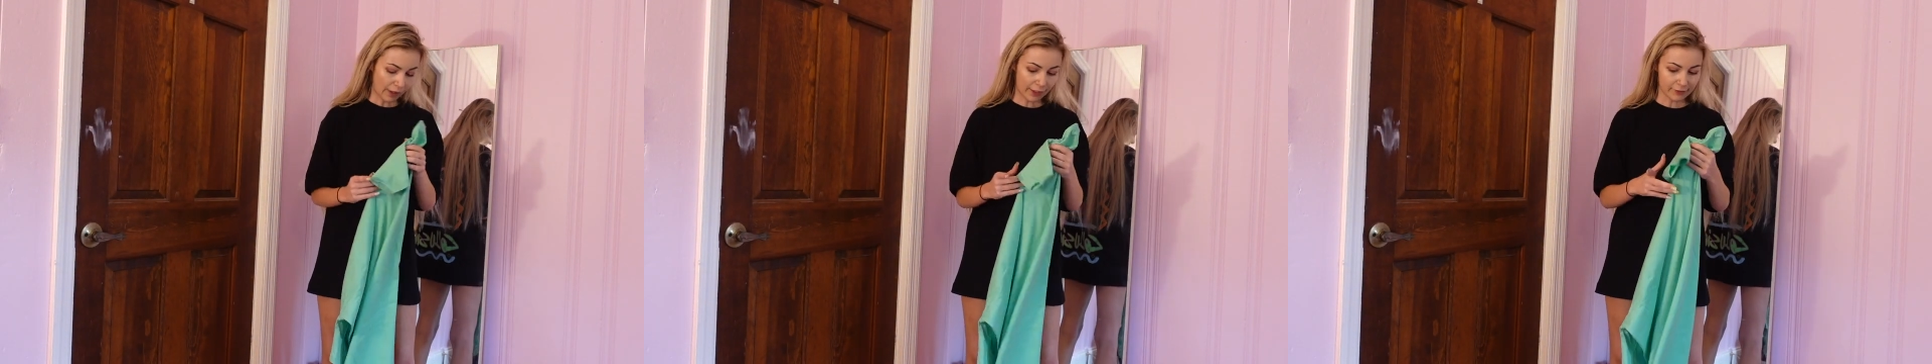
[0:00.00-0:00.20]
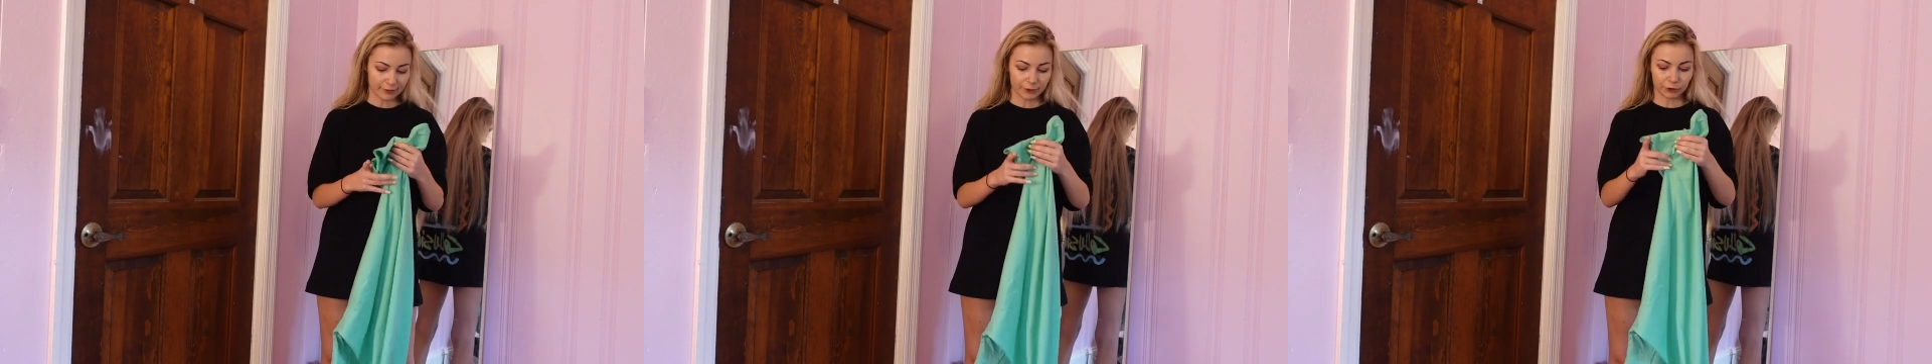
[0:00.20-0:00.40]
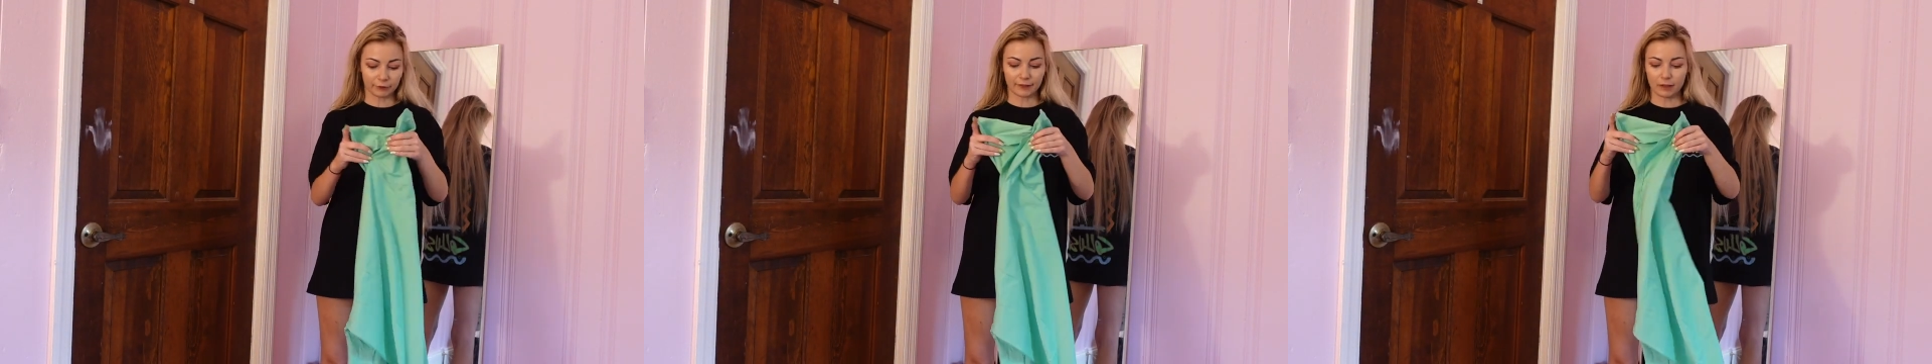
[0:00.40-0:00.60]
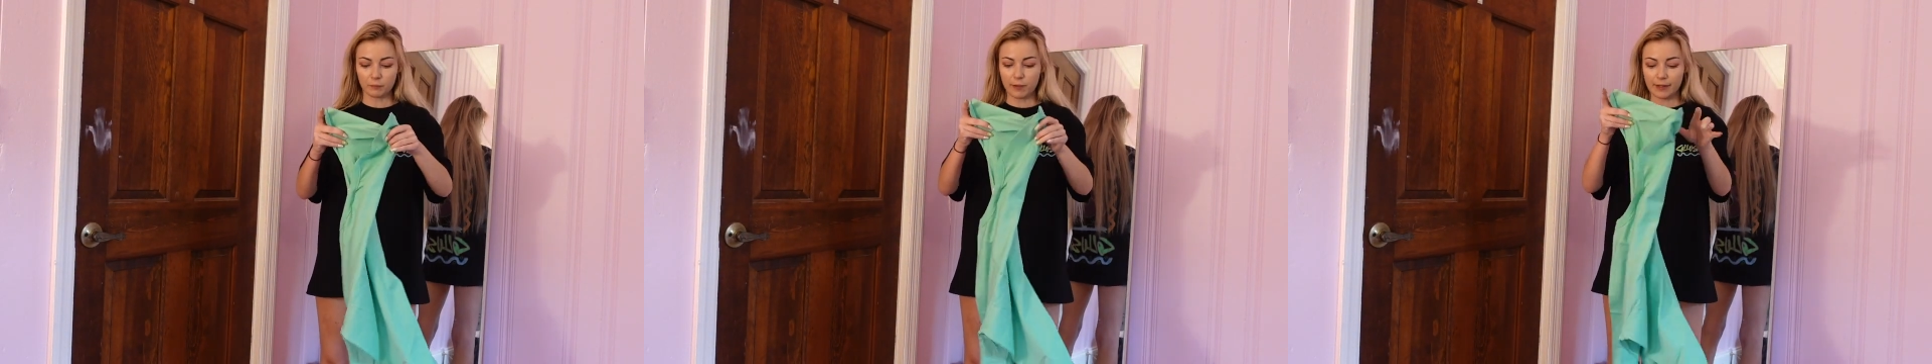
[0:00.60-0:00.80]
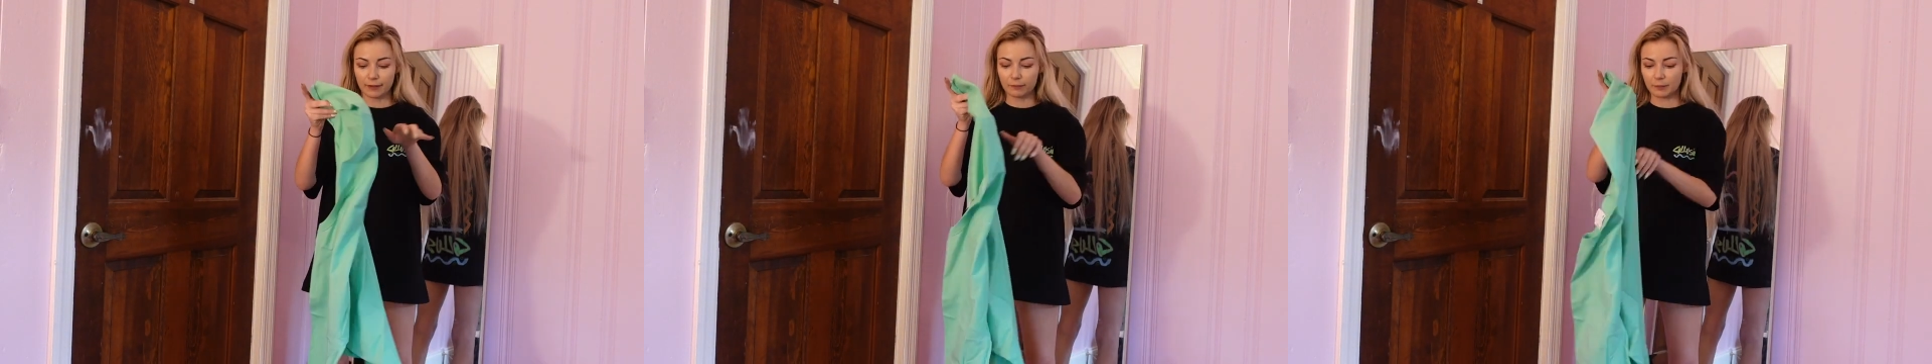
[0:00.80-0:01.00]
a t-shirt that I'm
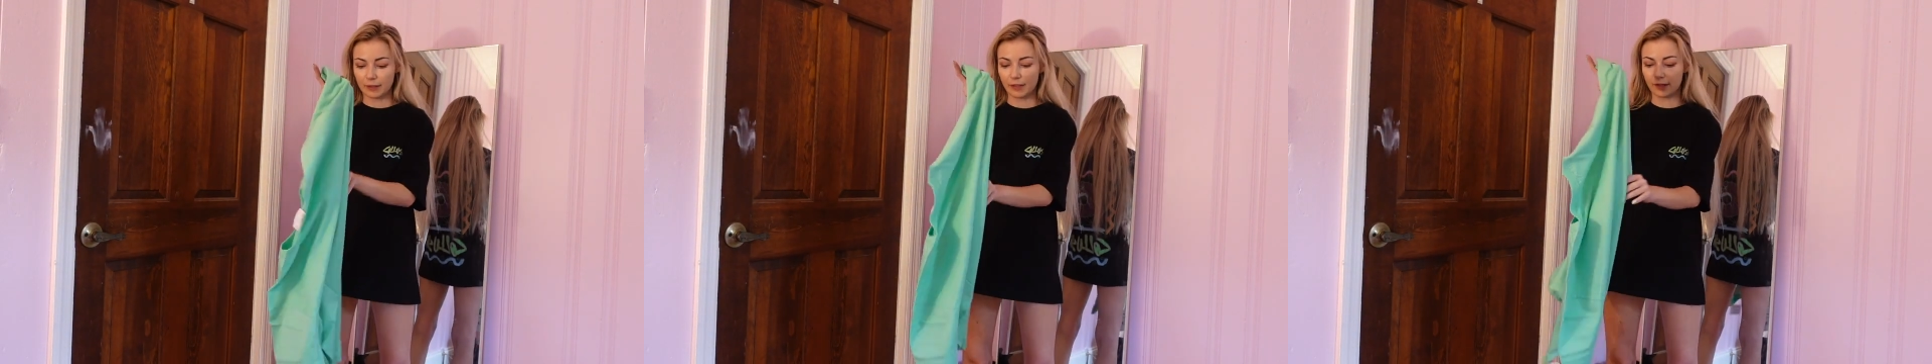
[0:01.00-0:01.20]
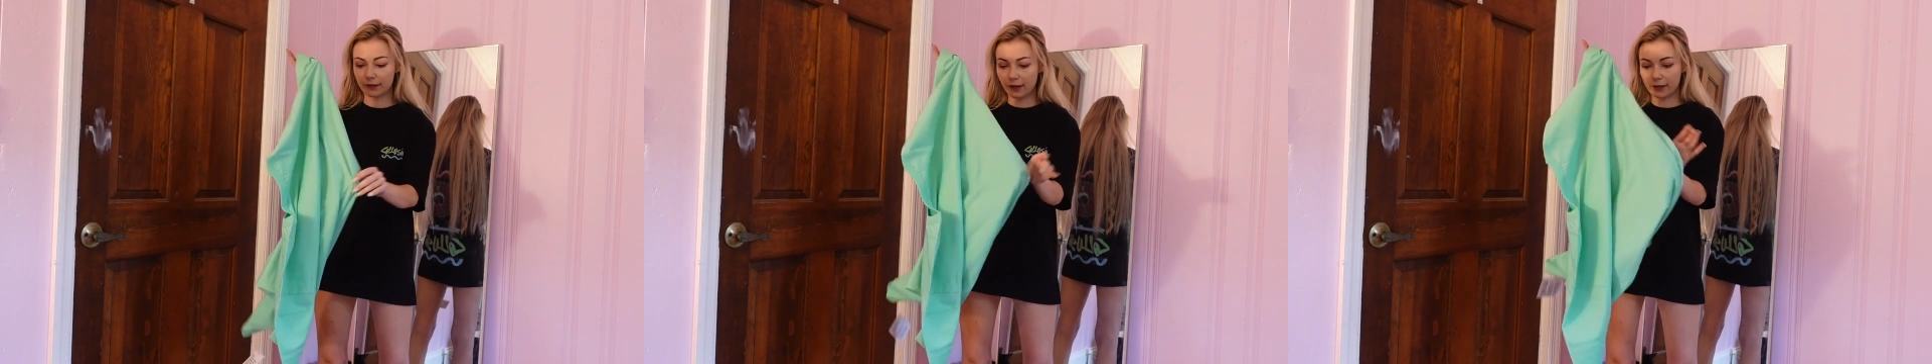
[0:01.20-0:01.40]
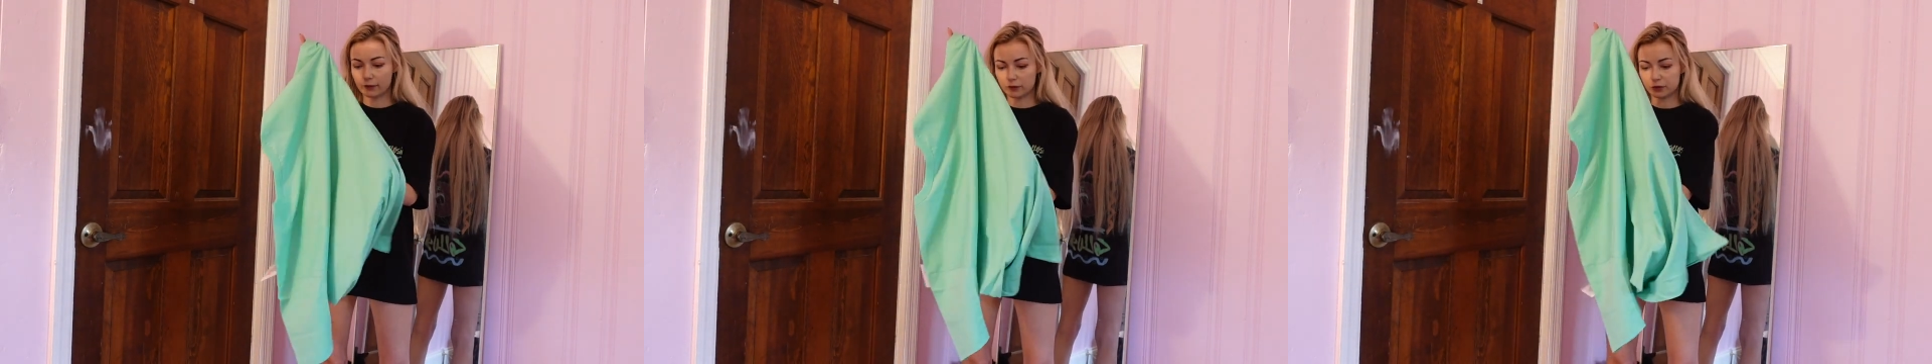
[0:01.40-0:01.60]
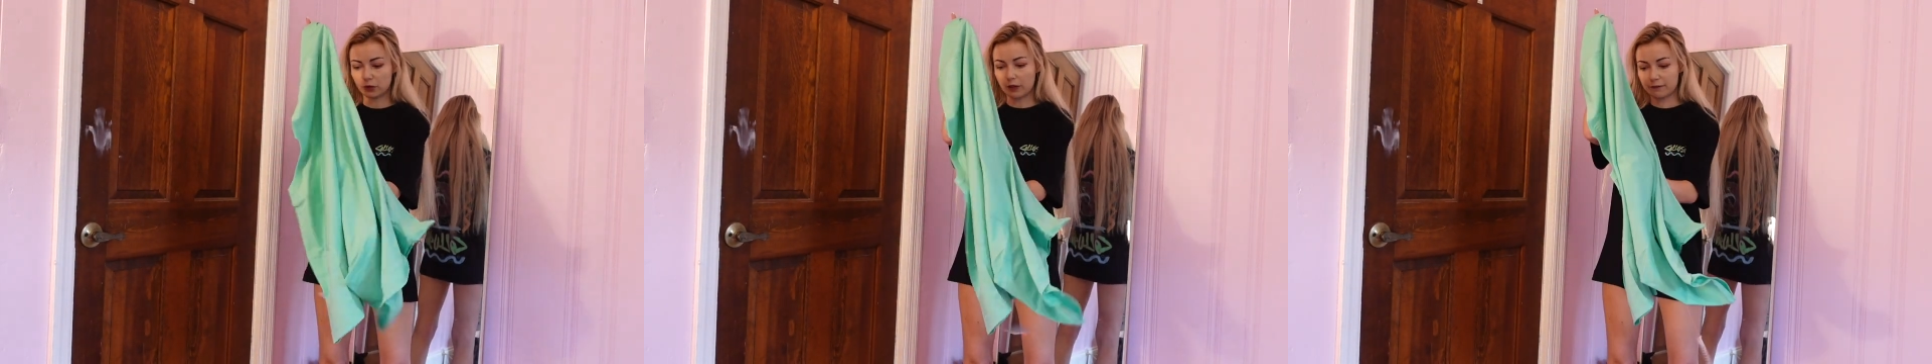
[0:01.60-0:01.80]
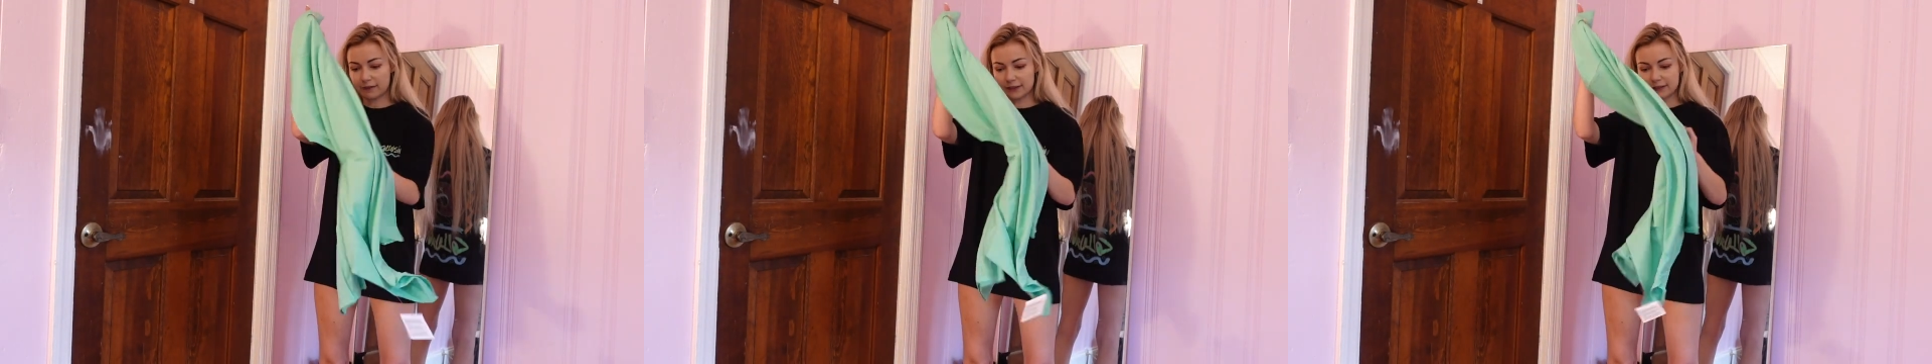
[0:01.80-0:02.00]
wearing, but I also
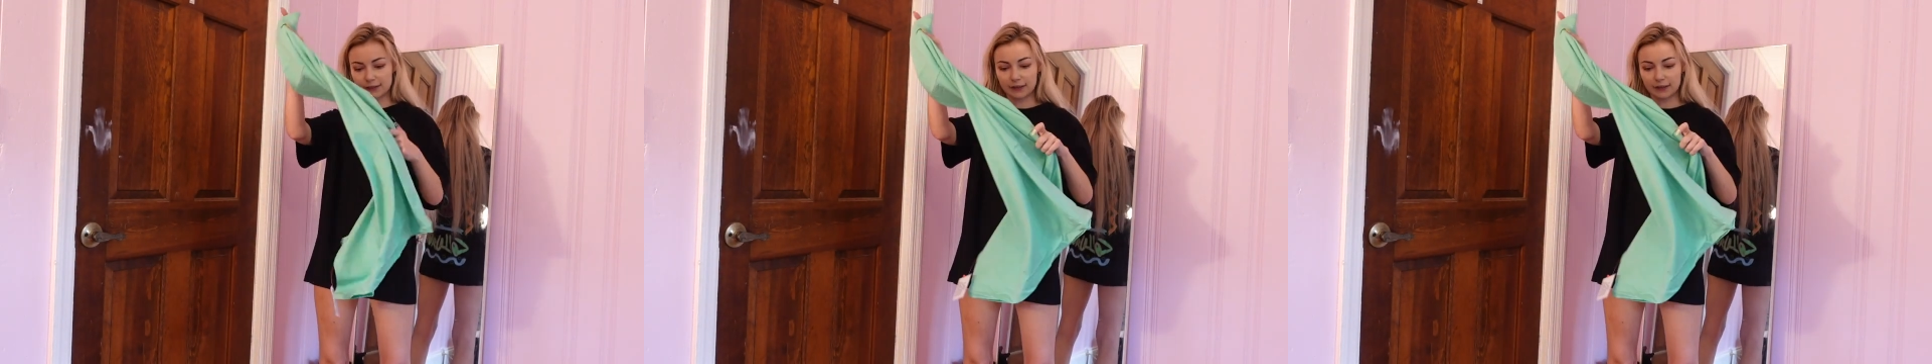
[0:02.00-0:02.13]
got this